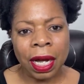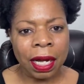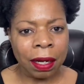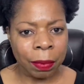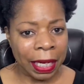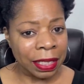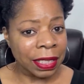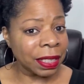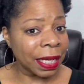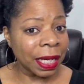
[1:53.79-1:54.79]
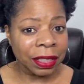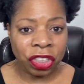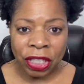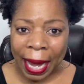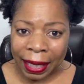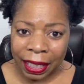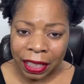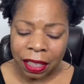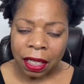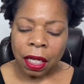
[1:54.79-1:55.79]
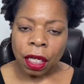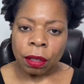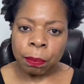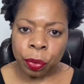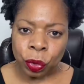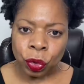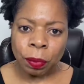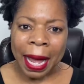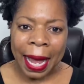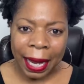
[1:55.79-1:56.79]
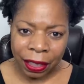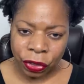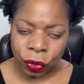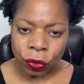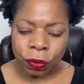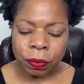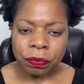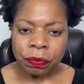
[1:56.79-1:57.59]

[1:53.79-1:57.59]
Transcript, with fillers: as they say, a jagged broom handle.